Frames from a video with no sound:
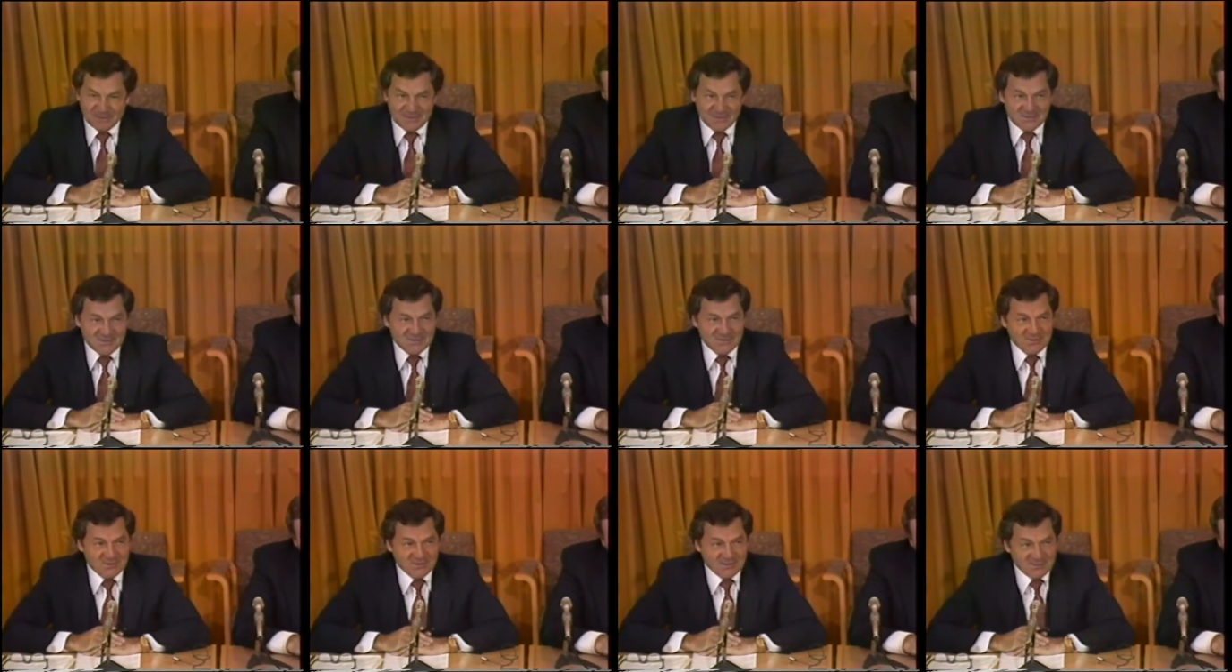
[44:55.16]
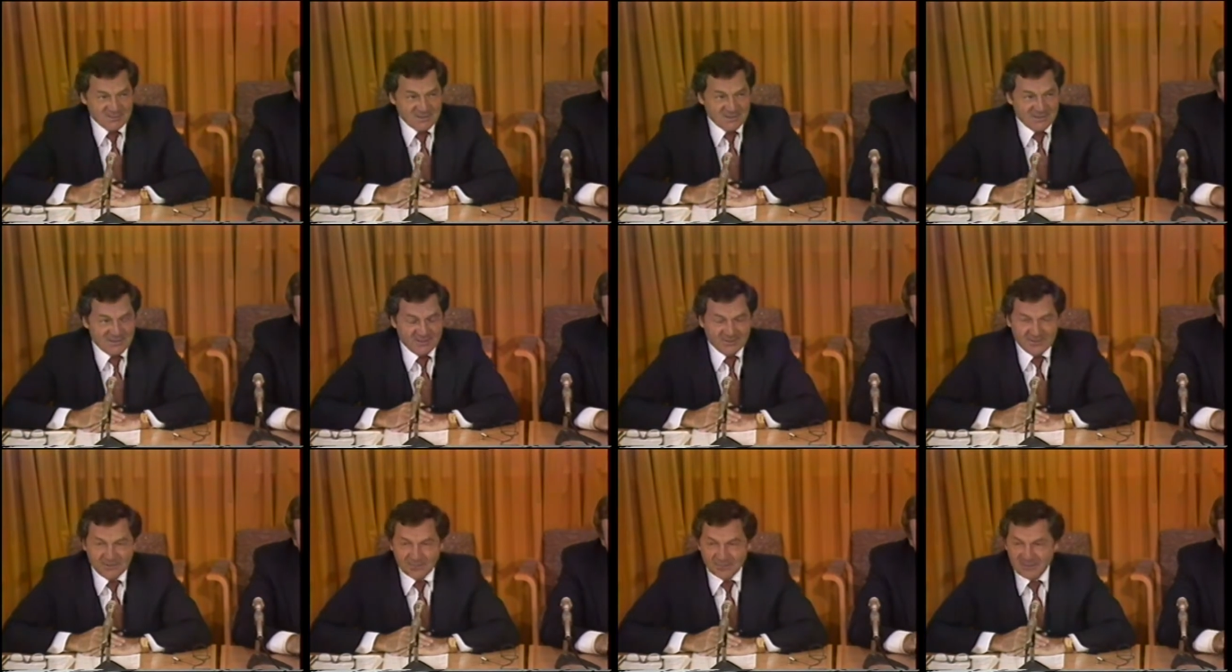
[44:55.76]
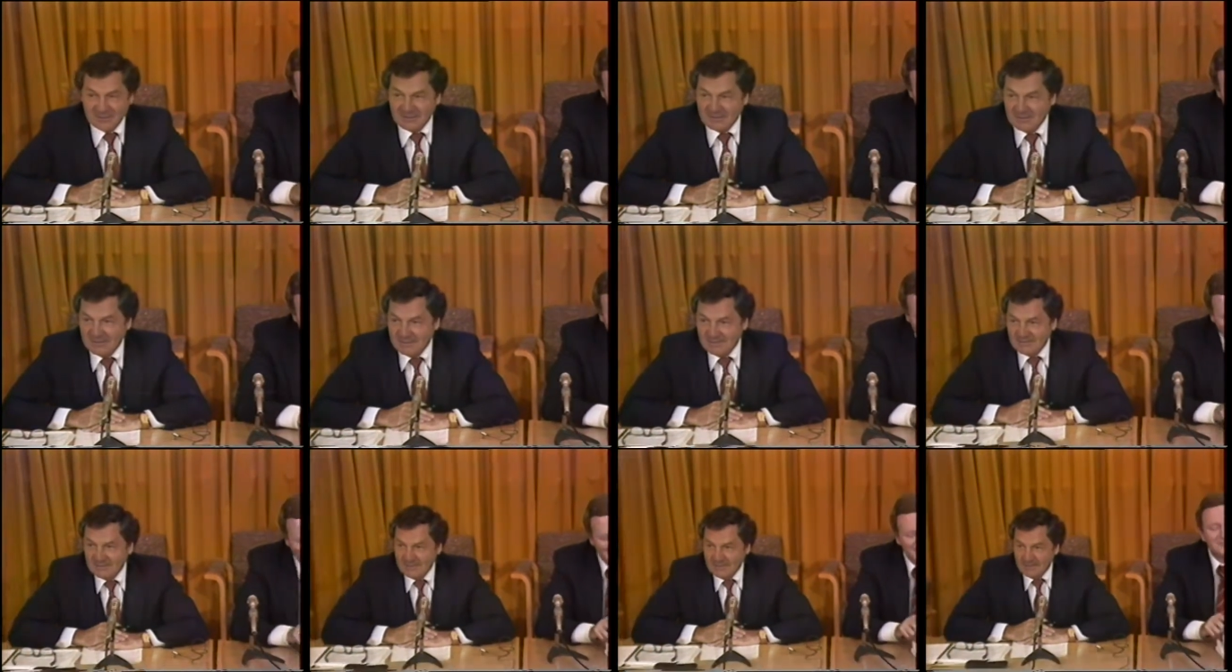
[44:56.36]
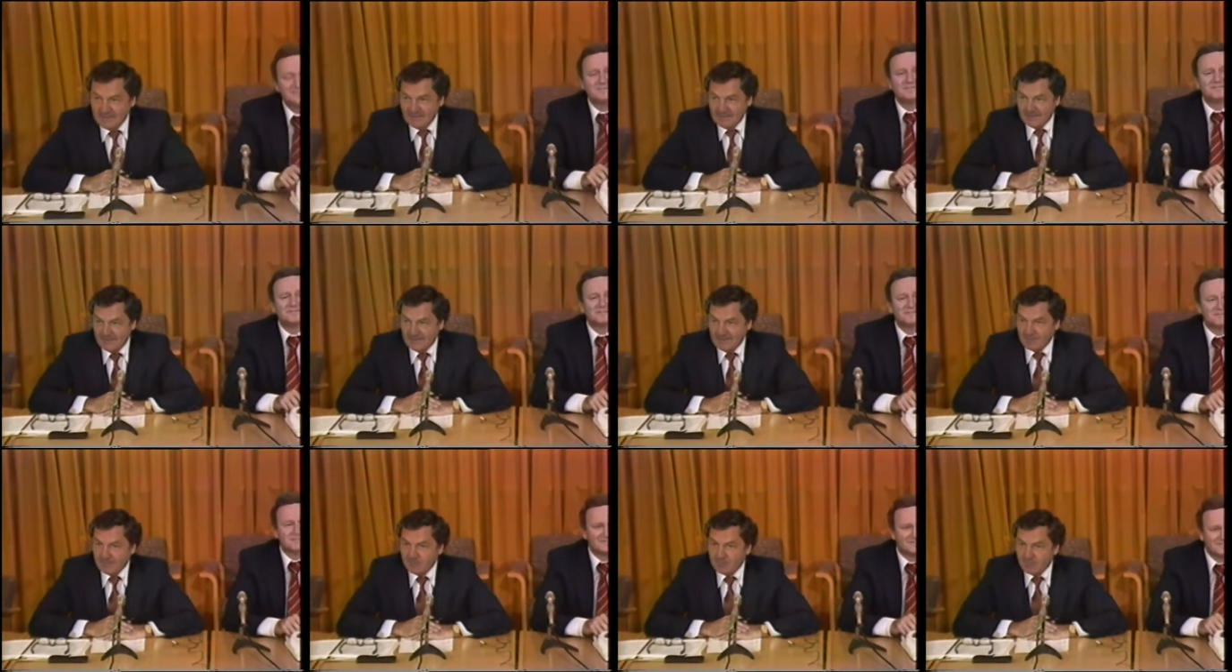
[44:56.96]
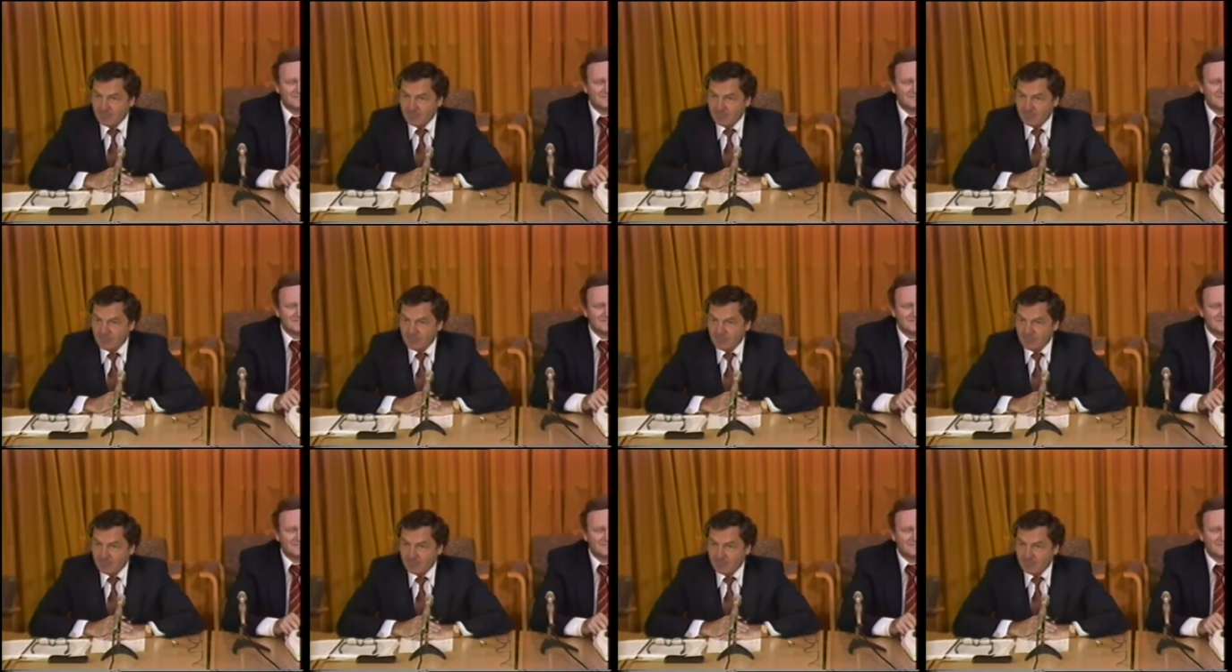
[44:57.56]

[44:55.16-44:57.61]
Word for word: questions, s'il y en a, oui. Uh,